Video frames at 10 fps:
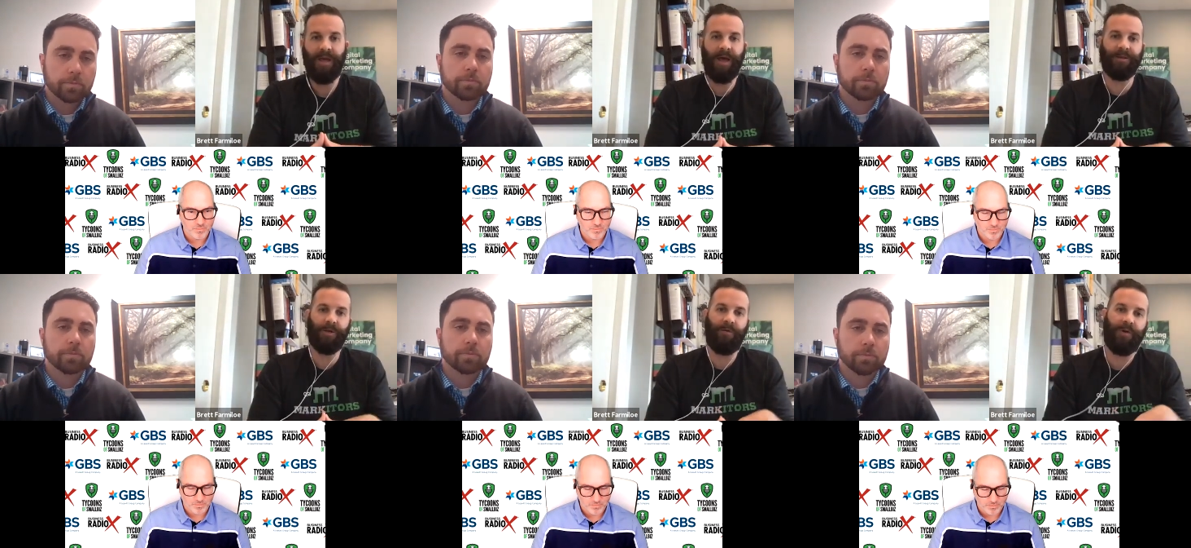Speaker 1: And
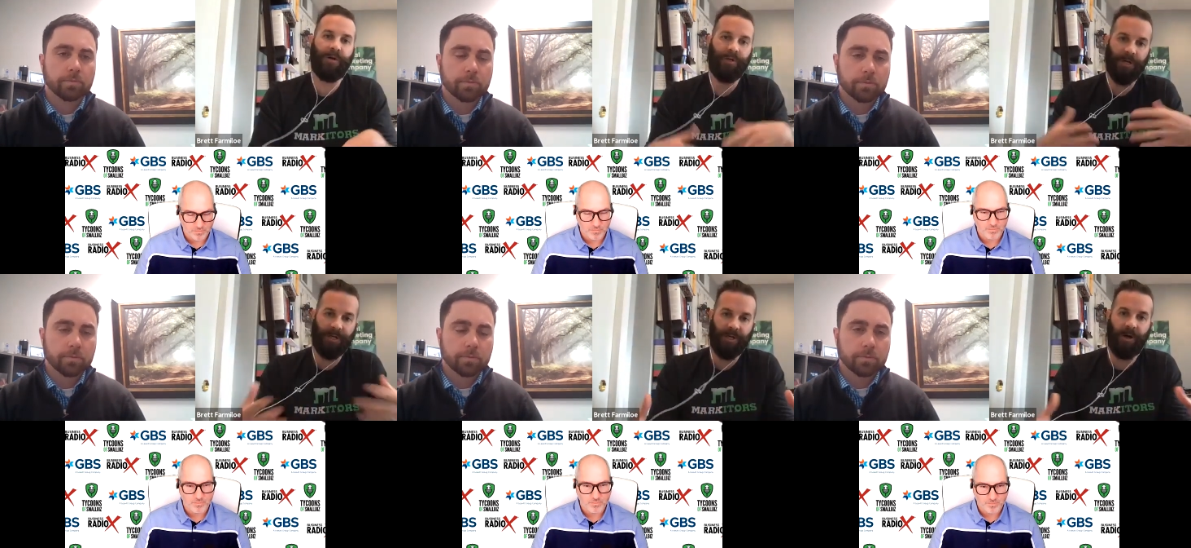so if you're
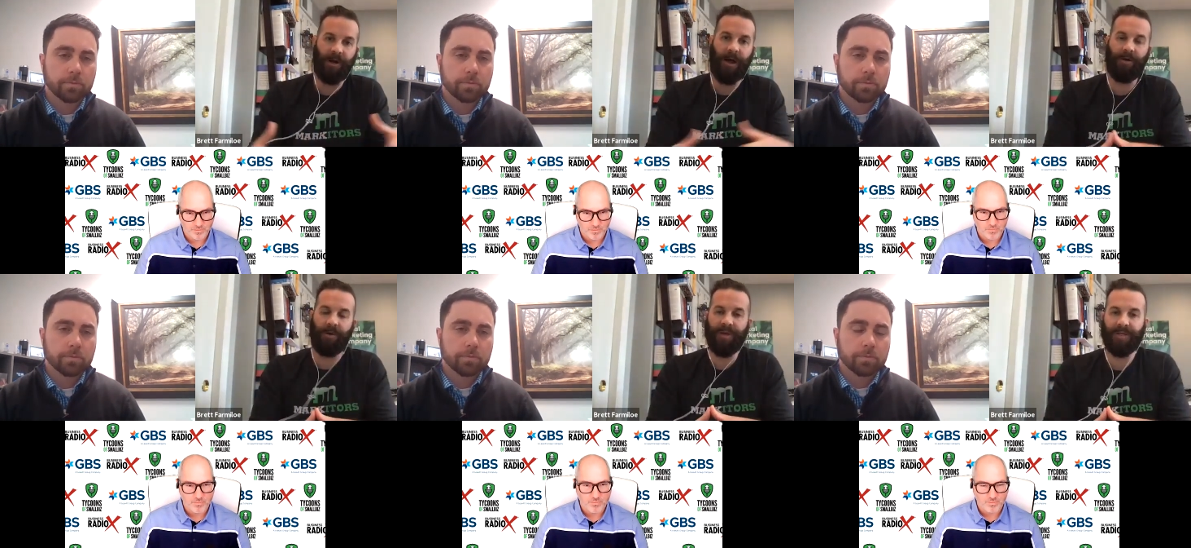just starting out
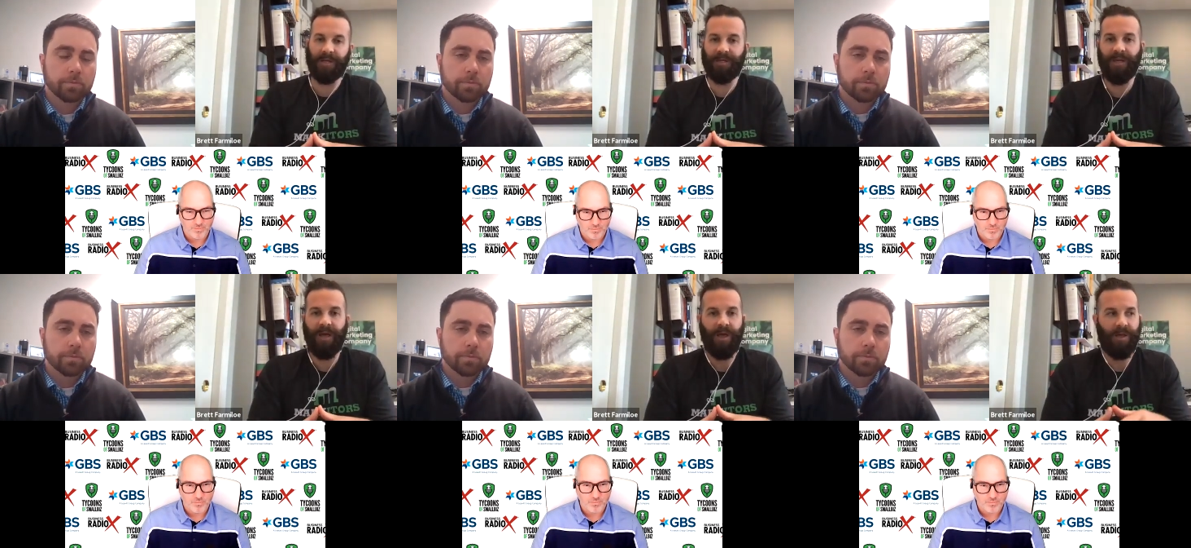your business,